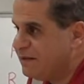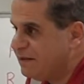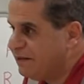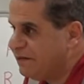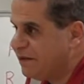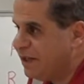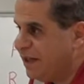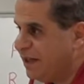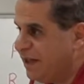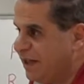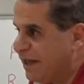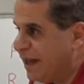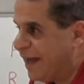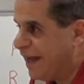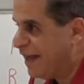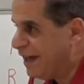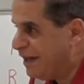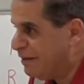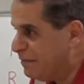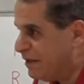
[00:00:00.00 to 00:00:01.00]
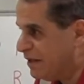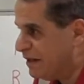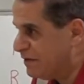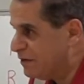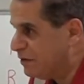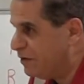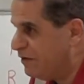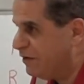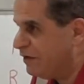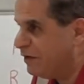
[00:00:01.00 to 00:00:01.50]
of the animals
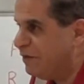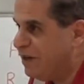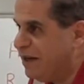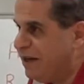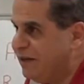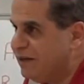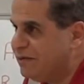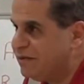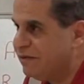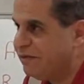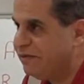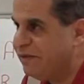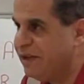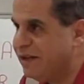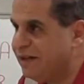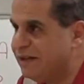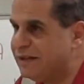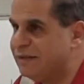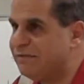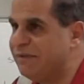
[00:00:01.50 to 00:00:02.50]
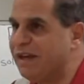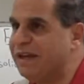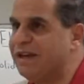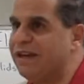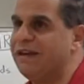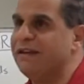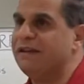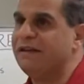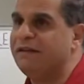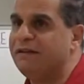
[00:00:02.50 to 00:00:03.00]
over millions of years,
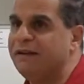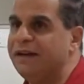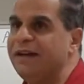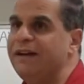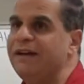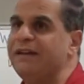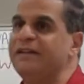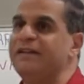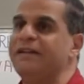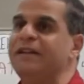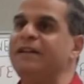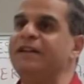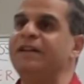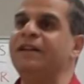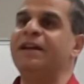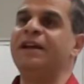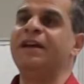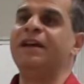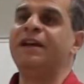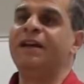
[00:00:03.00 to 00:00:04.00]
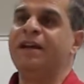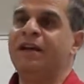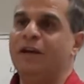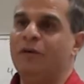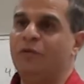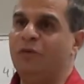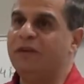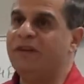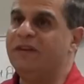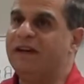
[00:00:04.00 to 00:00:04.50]
making the oil, and then
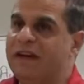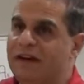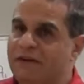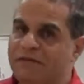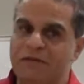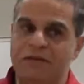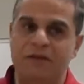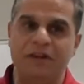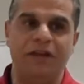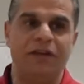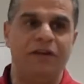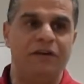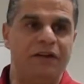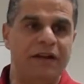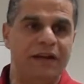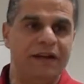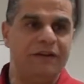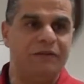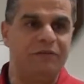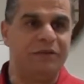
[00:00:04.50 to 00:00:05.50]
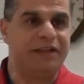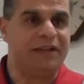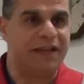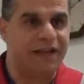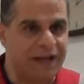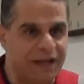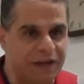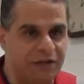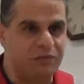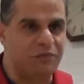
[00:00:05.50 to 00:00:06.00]
we drill for the oil, we
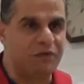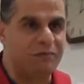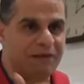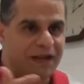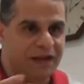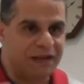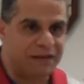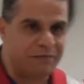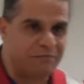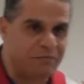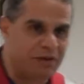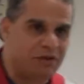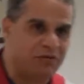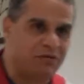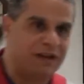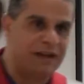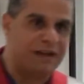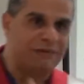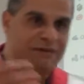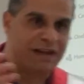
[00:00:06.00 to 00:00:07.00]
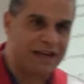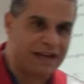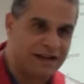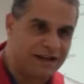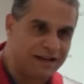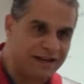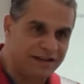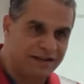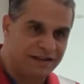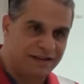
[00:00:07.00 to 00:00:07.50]
take it, we make the petrochemical
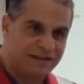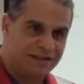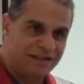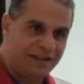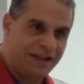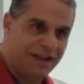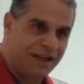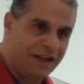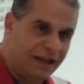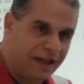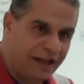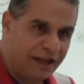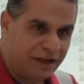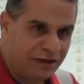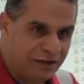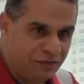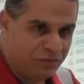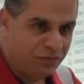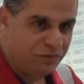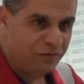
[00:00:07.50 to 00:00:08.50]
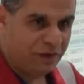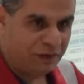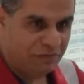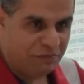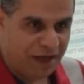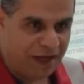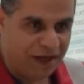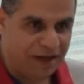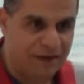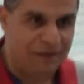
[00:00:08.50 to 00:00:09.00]
industry, and we
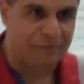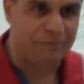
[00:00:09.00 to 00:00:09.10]
make the